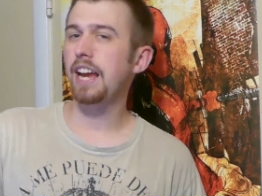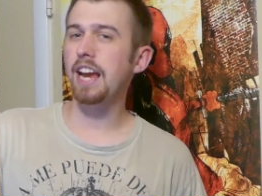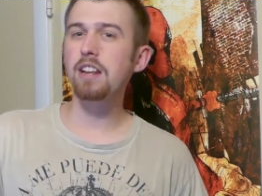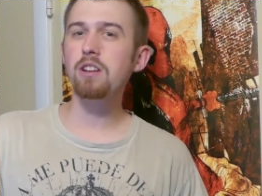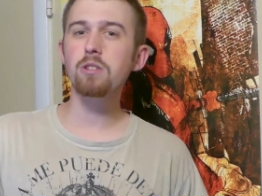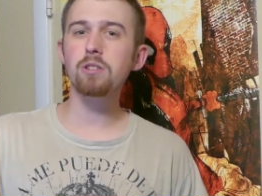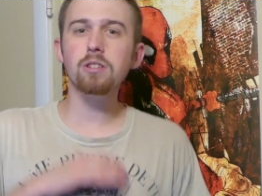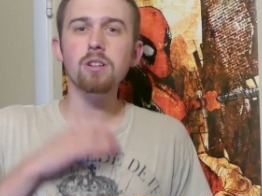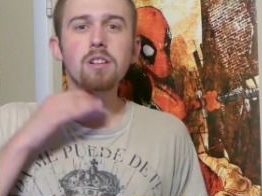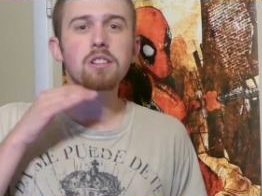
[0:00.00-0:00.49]

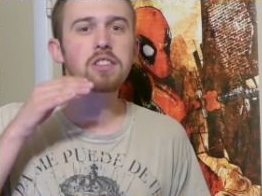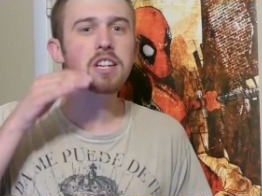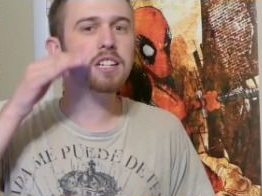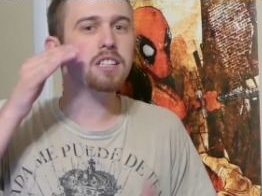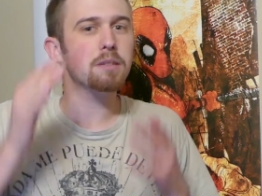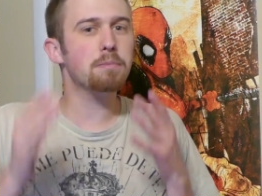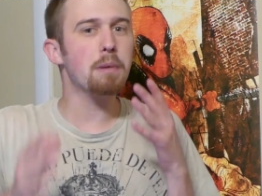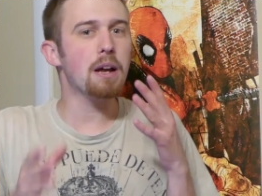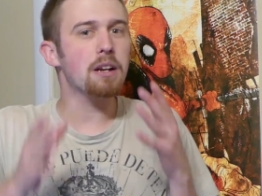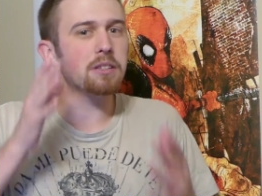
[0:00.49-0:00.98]
And there's little
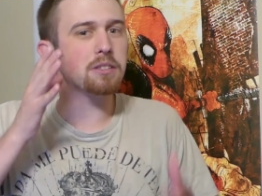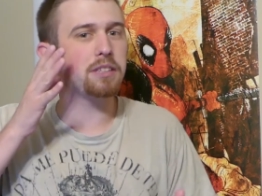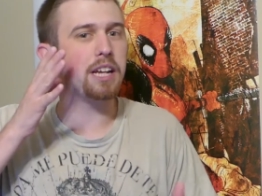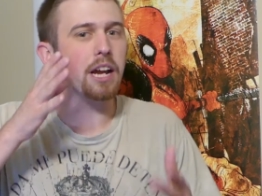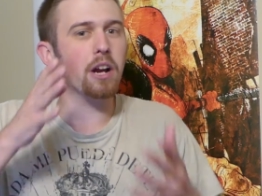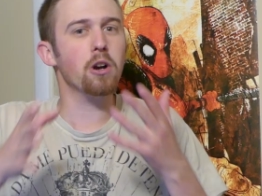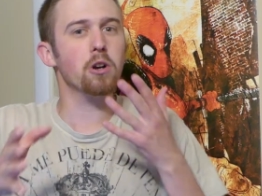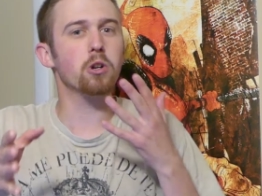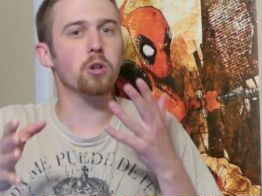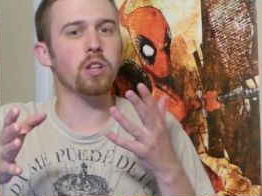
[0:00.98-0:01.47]
things about his
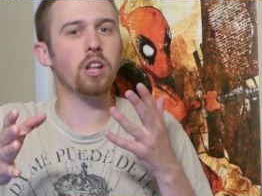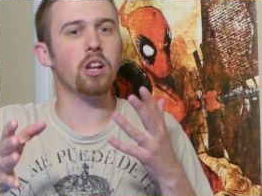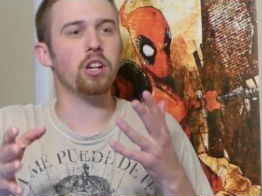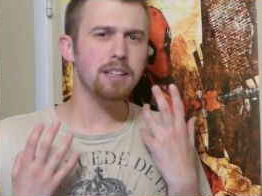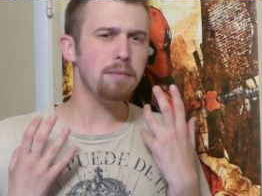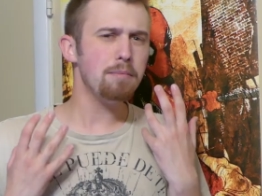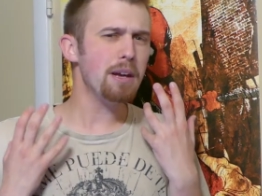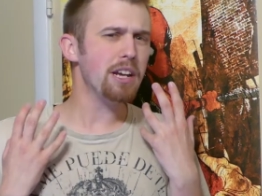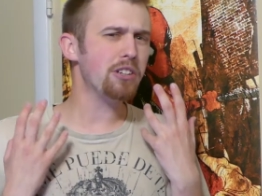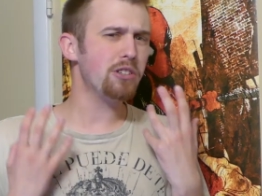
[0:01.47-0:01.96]
character that,
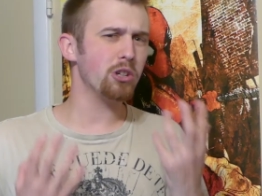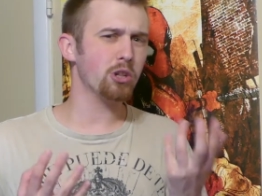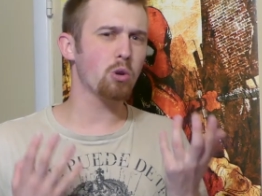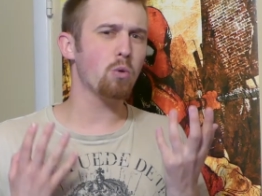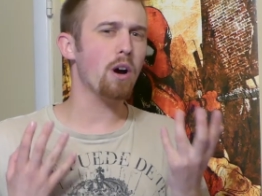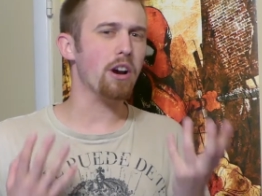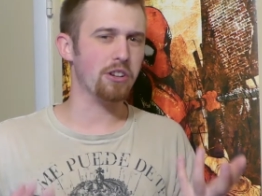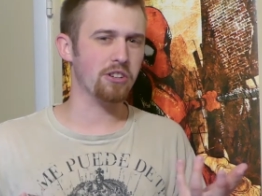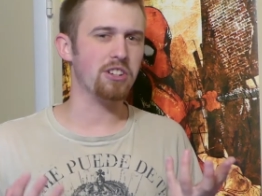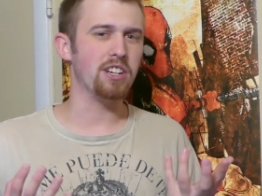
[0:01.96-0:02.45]
that makes you
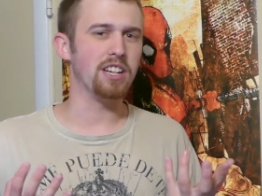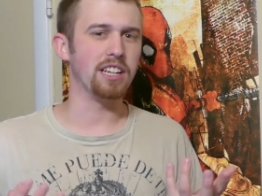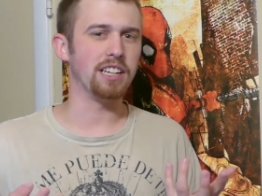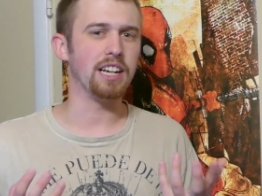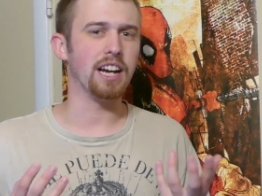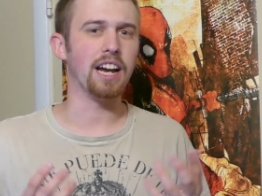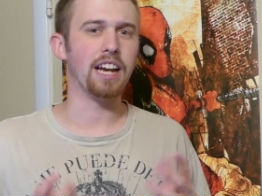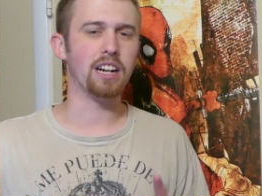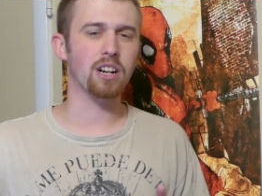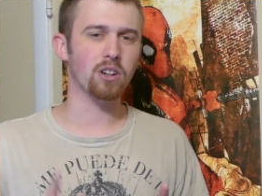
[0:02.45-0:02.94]
question the
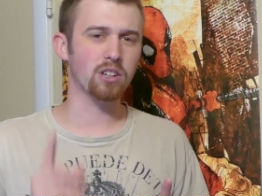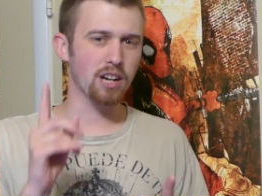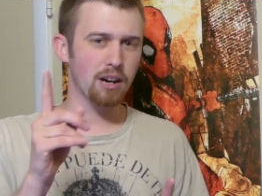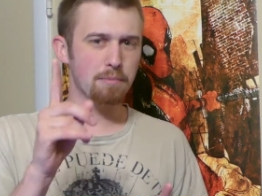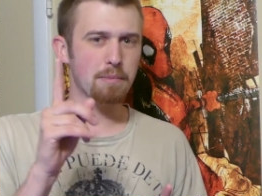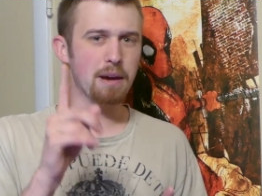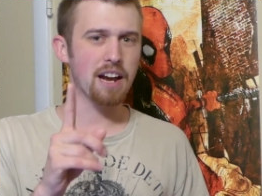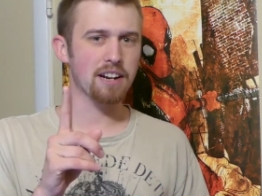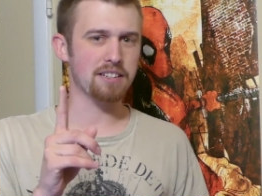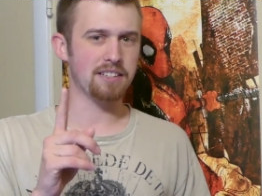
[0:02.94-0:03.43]
guy, and I'll
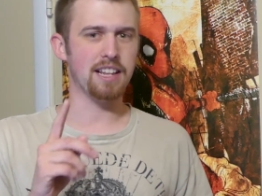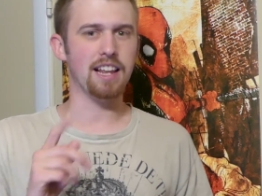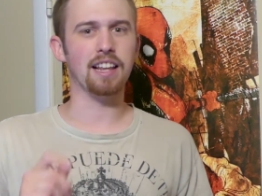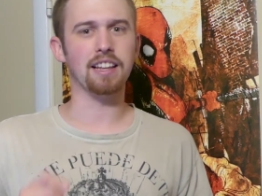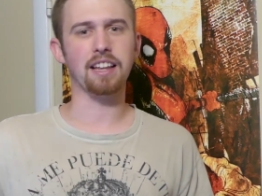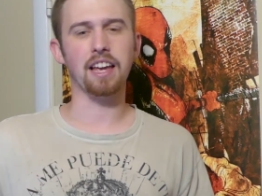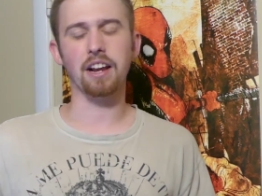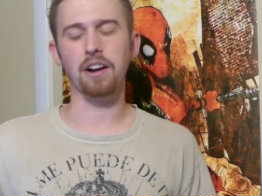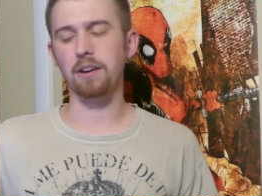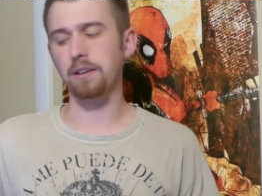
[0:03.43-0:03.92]
come back to
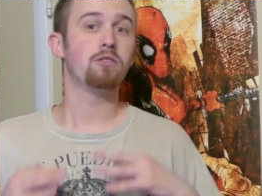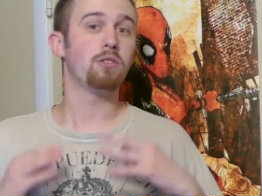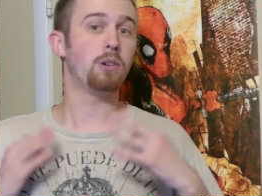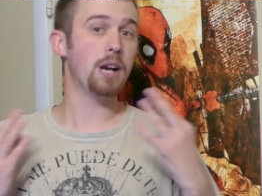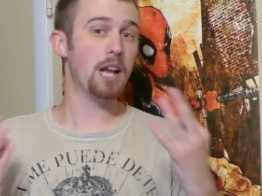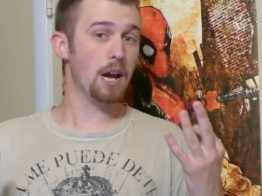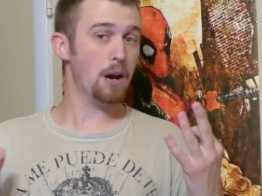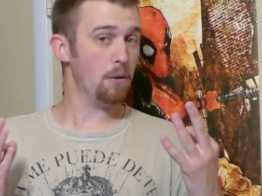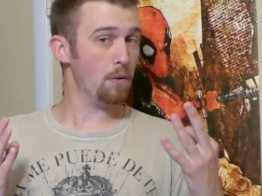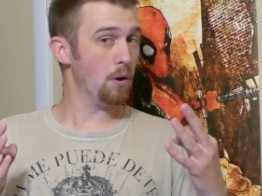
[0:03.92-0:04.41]
that later.
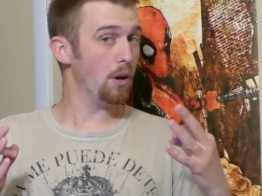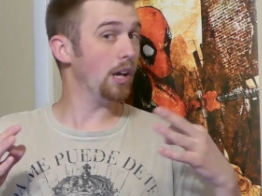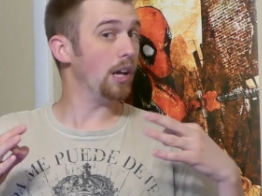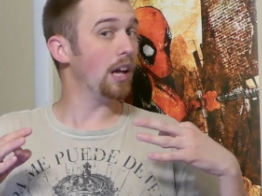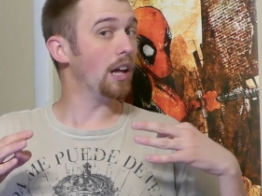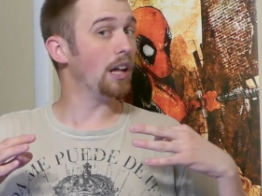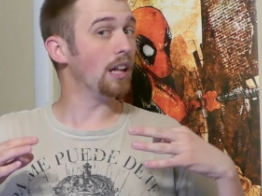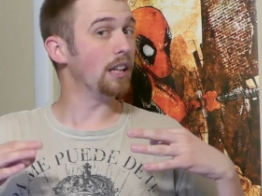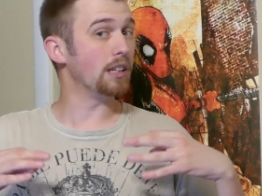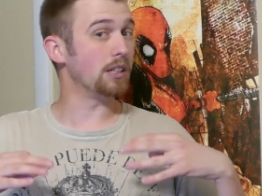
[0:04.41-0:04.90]
For now,
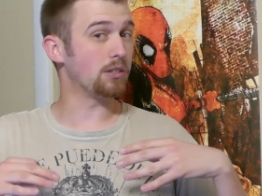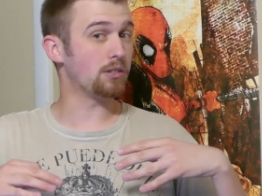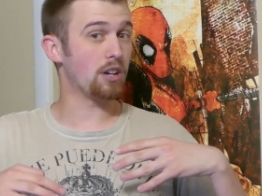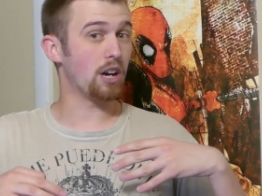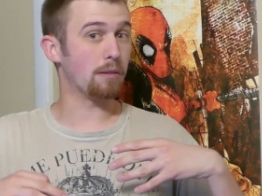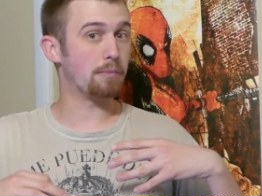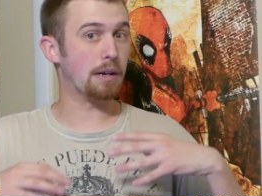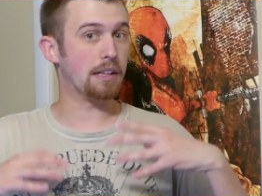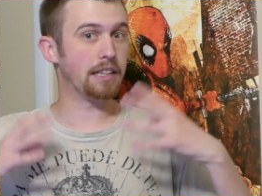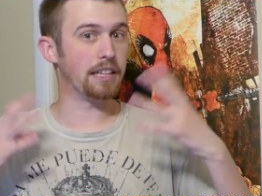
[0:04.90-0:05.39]
let's
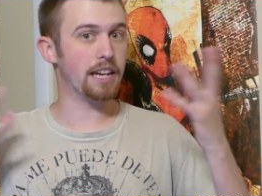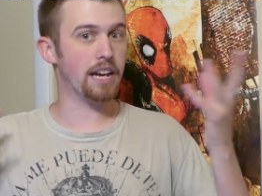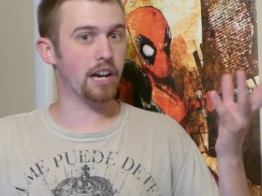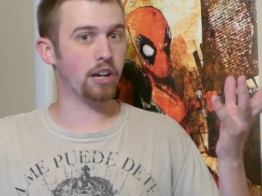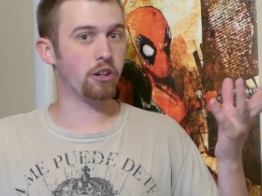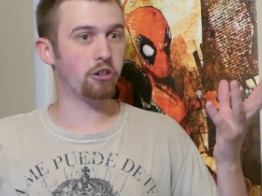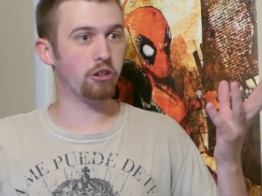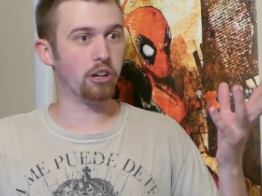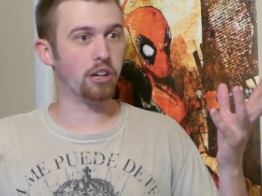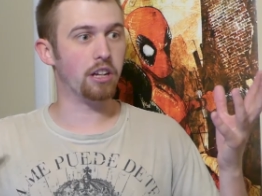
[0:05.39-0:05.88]
talk about the
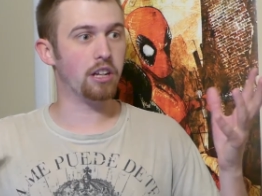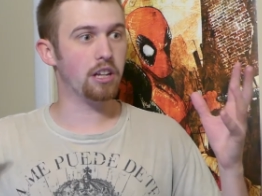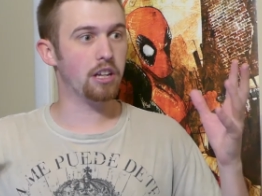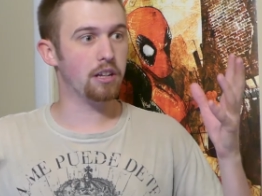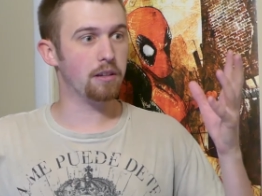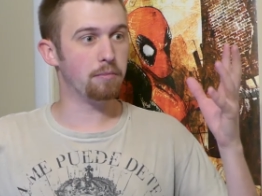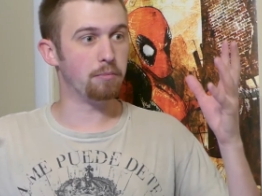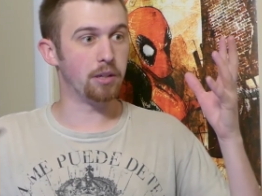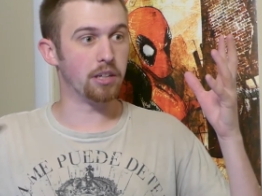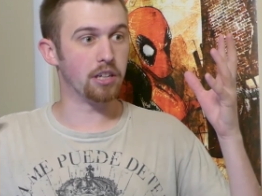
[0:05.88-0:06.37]
action
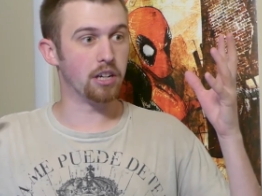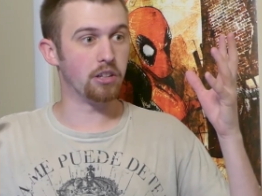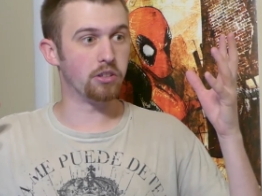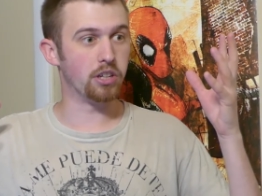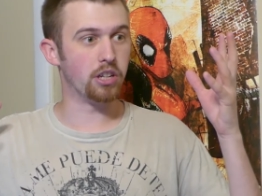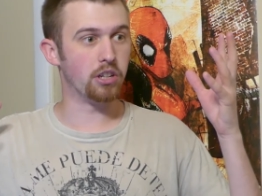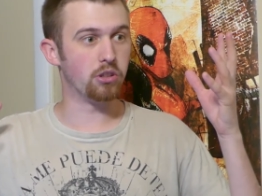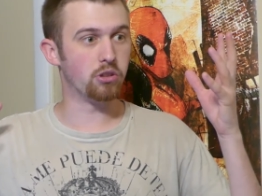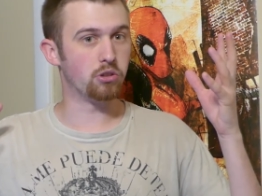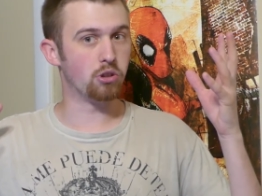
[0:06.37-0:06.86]
because
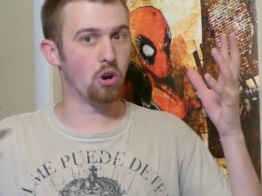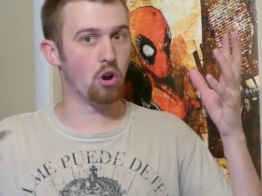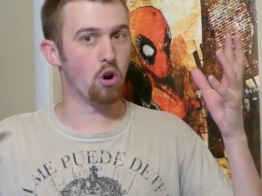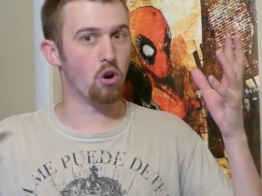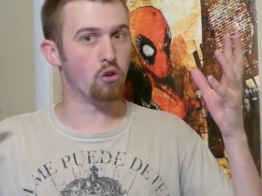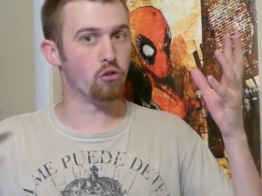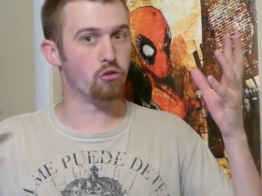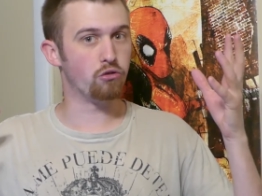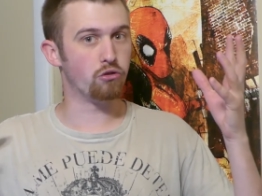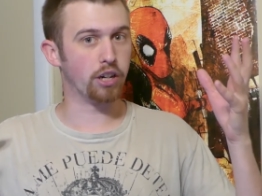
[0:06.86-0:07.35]
it is
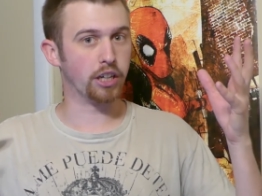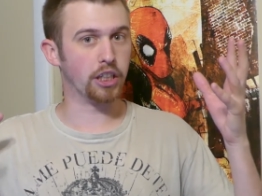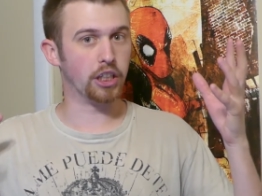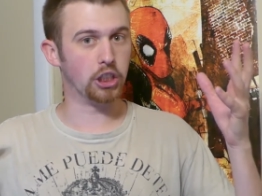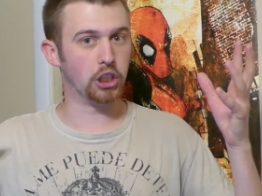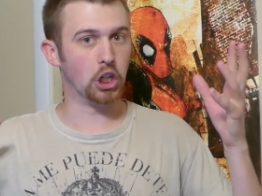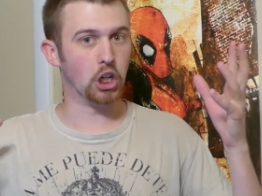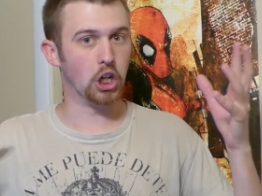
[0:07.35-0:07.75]
so freaking